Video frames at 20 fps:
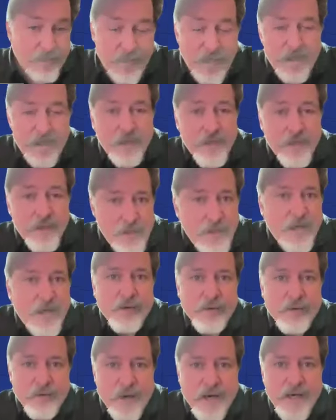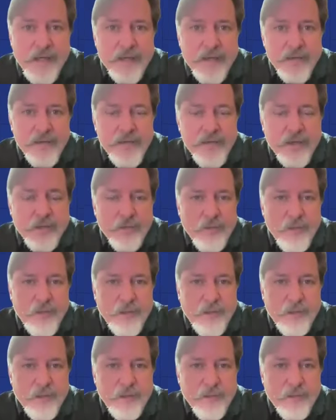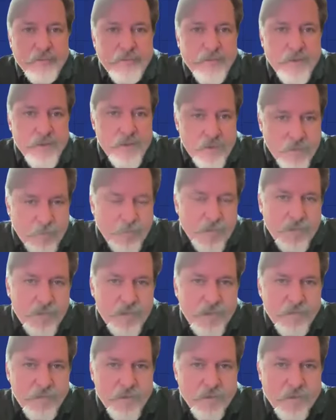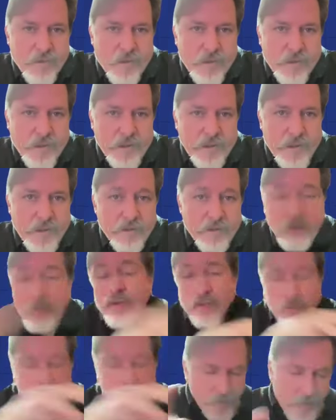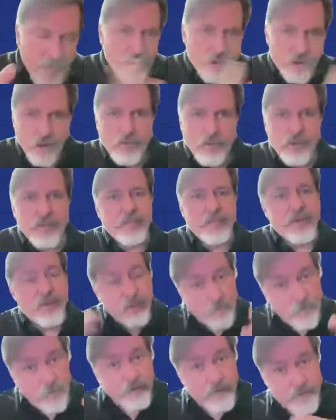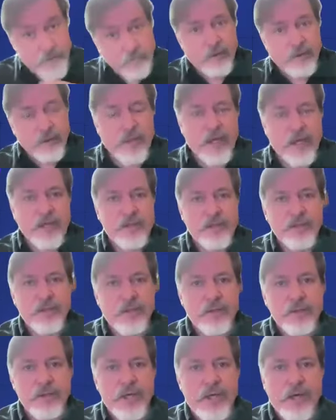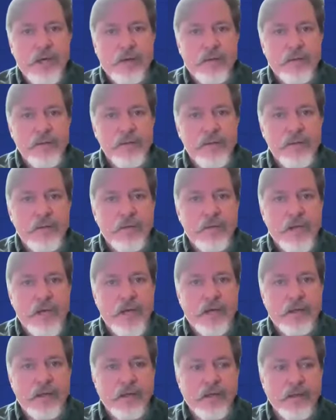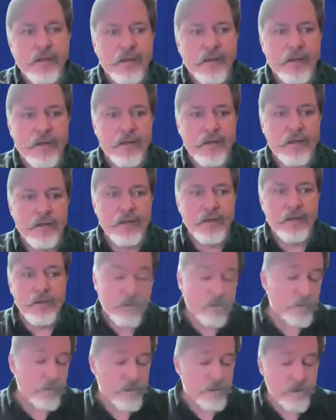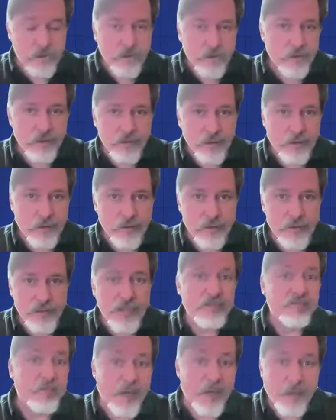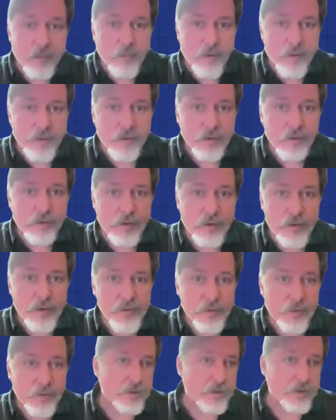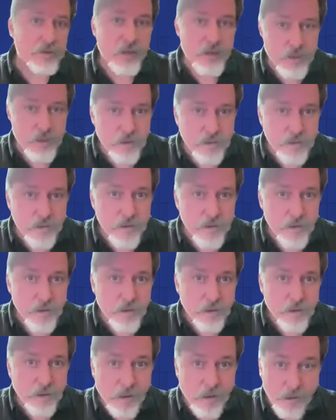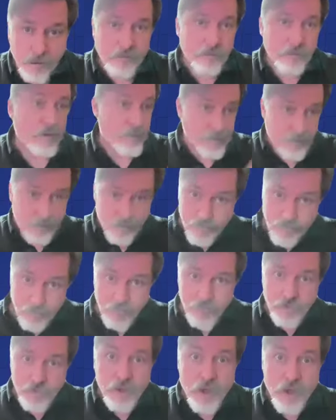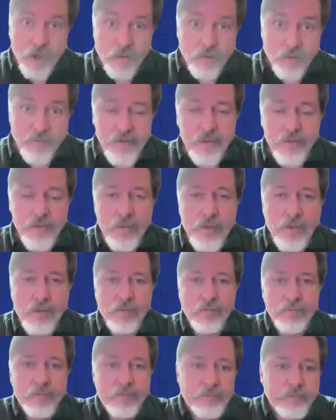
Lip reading: cache is shared, right? So if distributed teams are working together, you can cache locally, but you also can cache shared so that you can save bandwidth across organizations and across geographies as well.